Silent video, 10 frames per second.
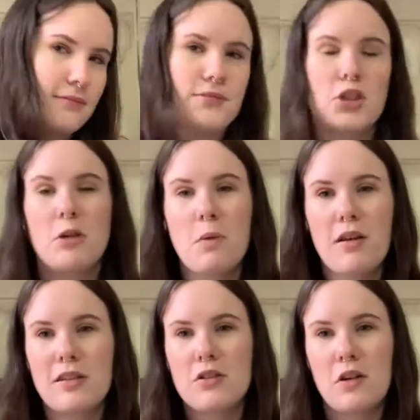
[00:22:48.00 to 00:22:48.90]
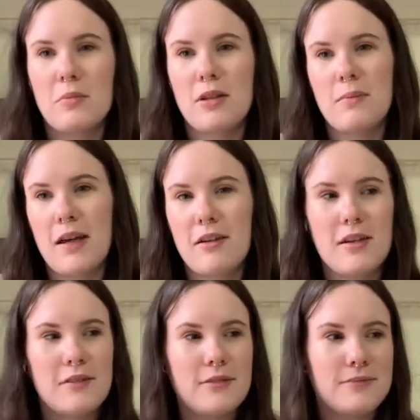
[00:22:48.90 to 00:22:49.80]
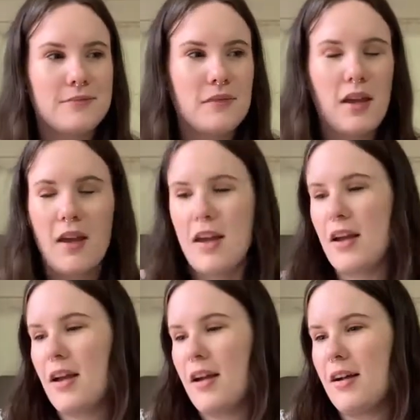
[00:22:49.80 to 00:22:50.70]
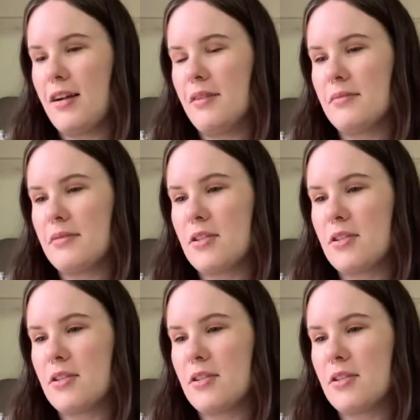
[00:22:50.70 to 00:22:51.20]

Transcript: She'll probably scream in the background. Um,